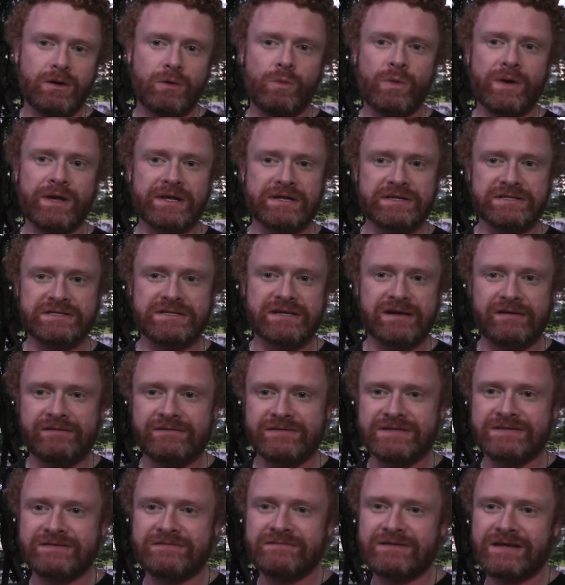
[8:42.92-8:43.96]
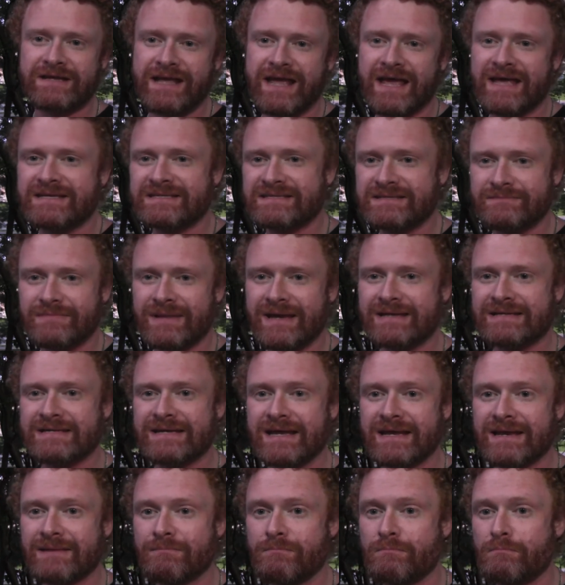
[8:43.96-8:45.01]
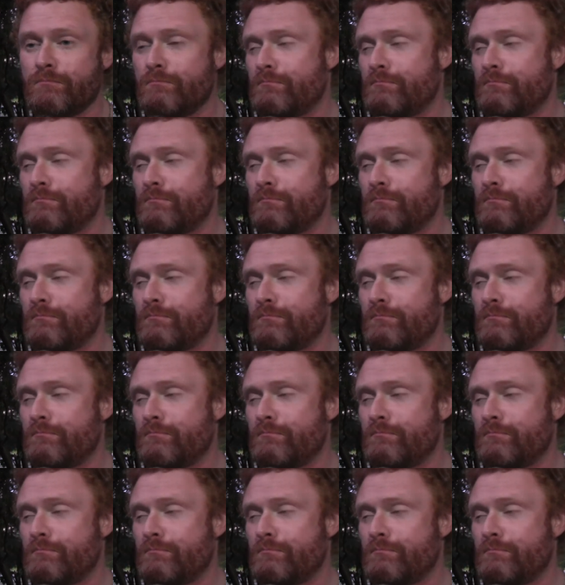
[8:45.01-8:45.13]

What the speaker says: we conservatively estimated,